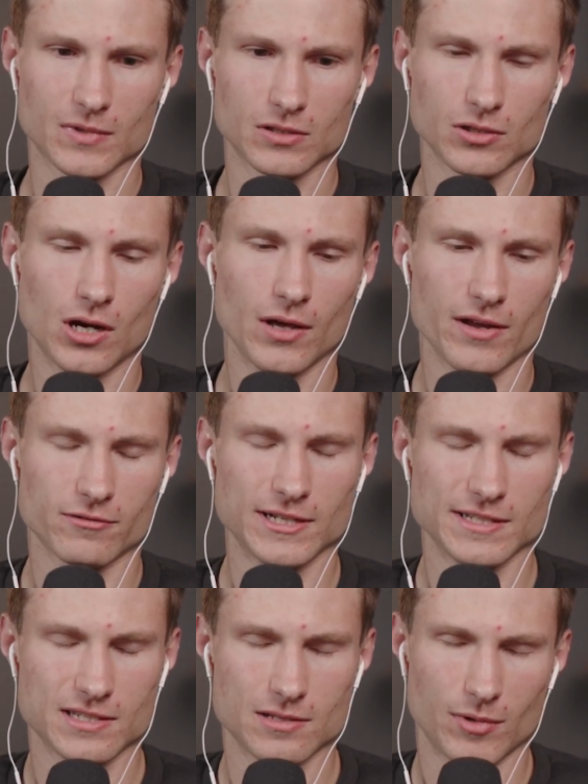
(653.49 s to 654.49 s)
law that
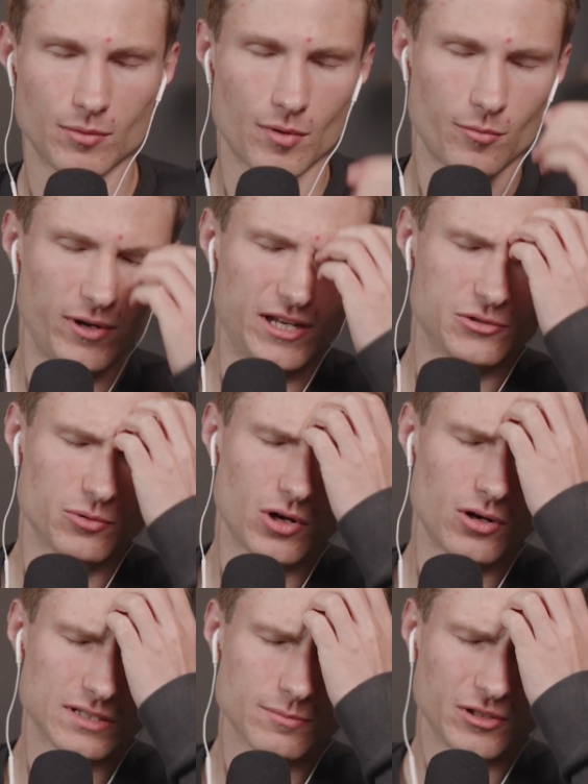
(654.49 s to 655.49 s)
raises the minimum wage would
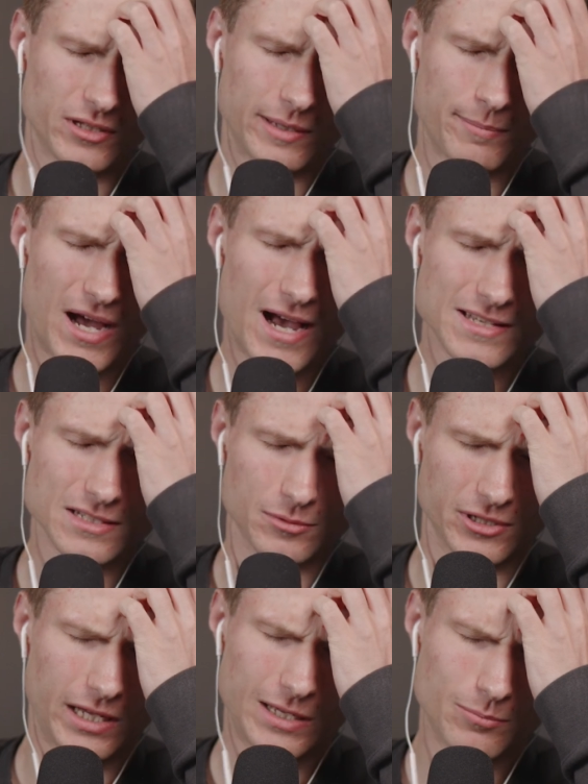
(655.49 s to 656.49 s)
ultimately
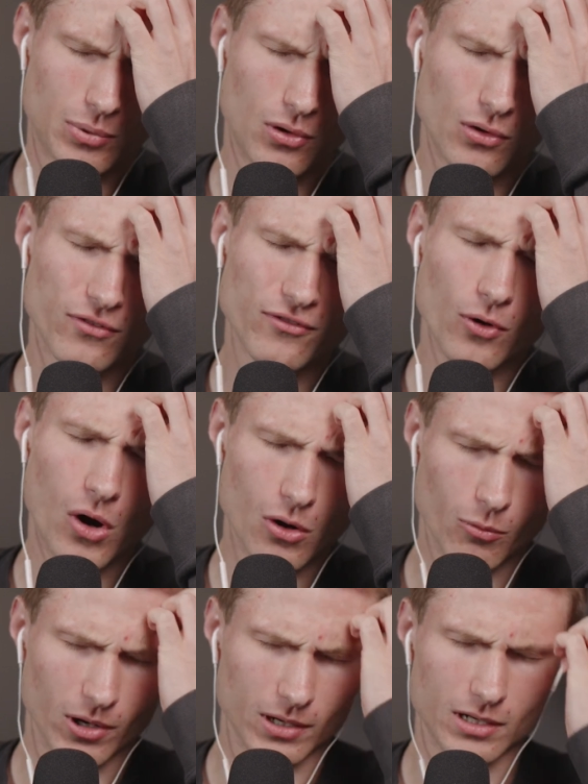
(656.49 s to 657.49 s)
possibly pull
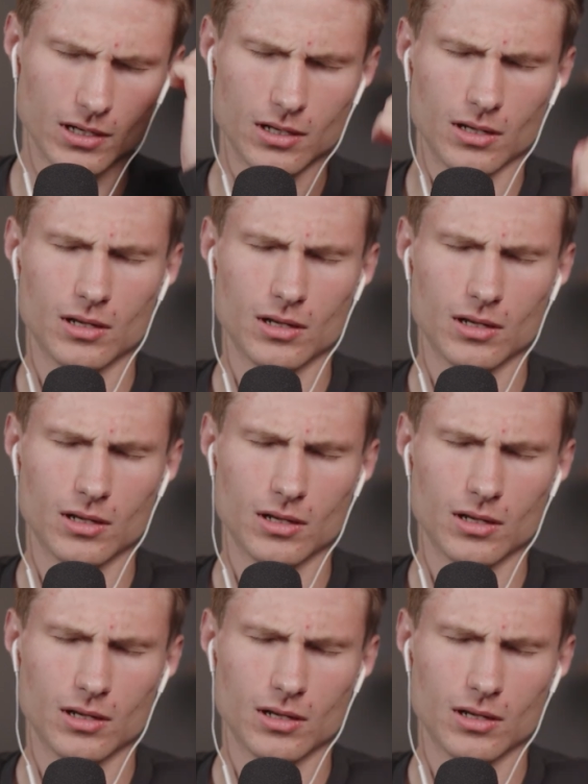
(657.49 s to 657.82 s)
forward